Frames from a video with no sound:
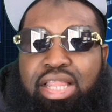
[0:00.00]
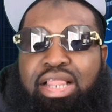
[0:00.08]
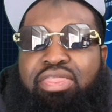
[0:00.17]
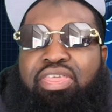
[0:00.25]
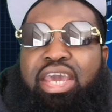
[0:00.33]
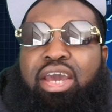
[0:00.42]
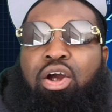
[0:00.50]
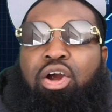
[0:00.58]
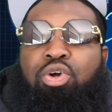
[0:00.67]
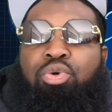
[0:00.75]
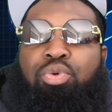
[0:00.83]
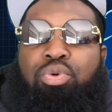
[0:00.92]
they are
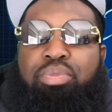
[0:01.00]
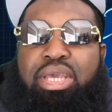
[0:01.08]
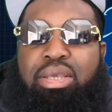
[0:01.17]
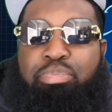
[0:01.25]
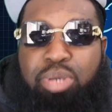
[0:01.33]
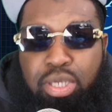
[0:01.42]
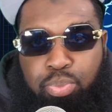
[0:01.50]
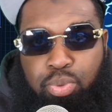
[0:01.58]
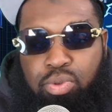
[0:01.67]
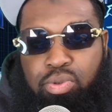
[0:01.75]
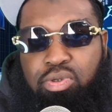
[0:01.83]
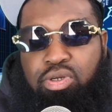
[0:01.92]
grooming
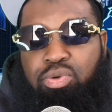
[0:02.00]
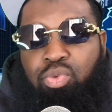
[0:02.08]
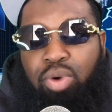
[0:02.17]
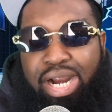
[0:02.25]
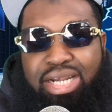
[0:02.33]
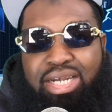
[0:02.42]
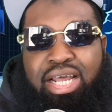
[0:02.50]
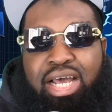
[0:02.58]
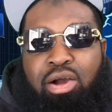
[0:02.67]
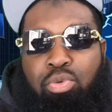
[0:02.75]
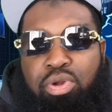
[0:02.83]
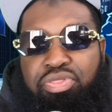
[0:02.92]
people right
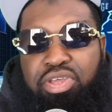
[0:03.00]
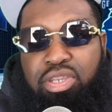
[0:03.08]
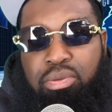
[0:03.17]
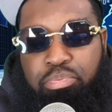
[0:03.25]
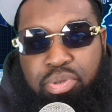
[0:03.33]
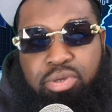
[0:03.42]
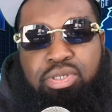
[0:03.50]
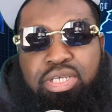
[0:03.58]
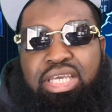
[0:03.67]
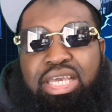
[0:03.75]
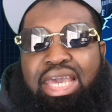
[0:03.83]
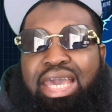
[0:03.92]
now within the
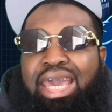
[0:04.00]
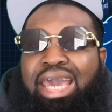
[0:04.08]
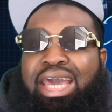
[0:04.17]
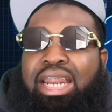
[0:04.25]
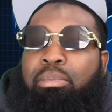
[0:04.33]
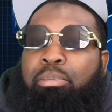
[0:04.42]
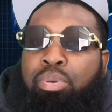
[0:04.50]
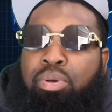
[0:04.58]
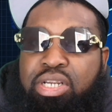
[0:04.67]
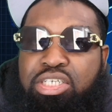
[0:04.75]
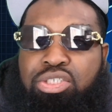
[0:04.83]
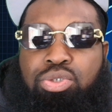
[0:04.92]
building. And I'm
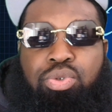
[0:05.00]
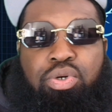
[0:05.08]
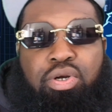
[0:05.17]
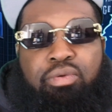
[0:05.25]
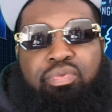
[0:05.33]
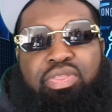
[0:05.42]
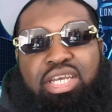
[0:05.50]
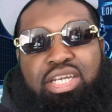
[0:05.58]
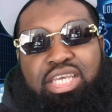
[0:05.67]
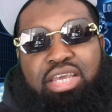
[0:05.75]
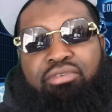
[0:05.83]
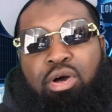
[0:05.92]
pretty sure that
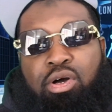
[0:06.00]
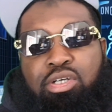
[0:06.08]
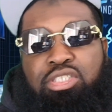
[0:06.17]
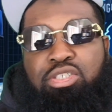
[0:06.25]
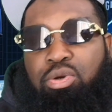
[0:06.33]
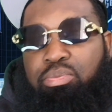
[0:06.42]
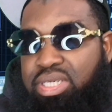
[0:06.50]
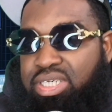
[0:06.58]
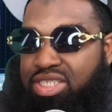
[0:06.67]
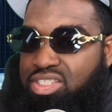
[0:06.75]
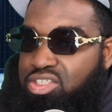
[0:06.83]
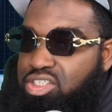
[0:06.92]
they've also,
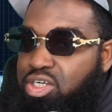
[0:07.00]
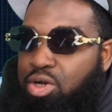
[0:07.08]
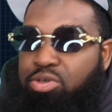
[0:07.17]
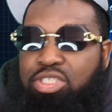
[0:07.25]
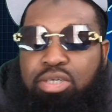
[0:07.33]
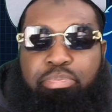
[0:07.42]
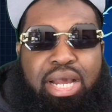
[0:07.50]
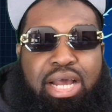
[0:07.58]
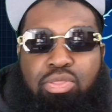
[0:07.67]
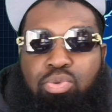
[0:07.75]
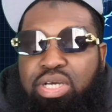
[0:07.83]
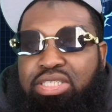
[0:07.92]
because there's coaching
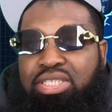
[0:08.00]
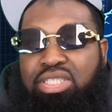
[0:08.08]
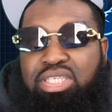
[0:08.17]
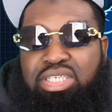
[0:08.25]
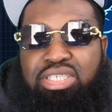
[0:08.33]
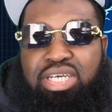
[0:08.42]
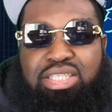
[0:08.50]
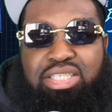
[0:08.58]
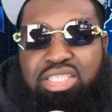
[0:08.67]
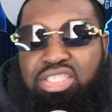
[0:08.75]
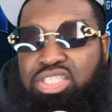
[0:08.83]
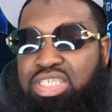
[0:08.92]
pathways and things like
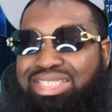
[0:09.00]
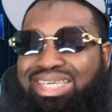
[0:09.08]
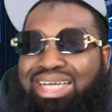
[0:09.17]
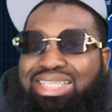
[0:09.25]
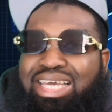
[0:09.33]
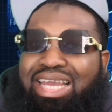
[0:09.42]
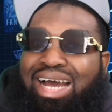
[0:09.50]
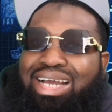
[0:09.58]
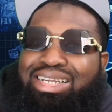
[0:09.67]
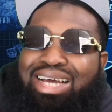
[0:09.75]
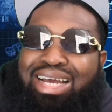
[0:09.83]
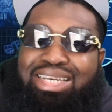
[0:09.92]
this, just like they
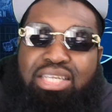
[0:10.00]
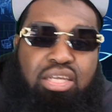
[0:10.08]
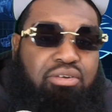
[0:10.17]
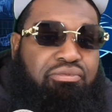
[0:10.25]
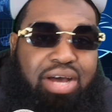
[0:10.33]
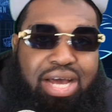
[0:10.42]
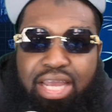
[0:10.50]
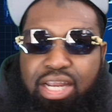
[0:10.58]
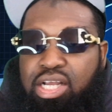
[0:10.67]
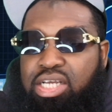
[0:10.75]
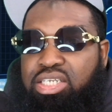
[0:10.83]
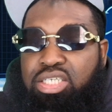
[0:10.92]
identified
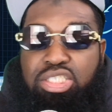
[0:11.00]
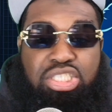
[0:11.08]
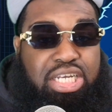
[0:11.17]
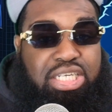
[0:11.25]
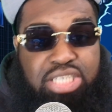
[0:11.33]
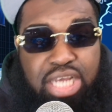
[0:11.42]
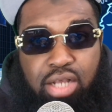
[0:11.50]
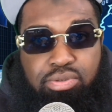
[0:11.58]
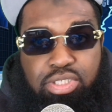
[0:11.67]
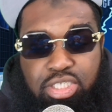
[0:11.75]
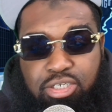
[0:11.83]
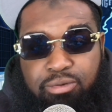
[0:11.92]
Deshae
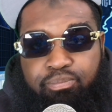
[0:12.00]
Townsend,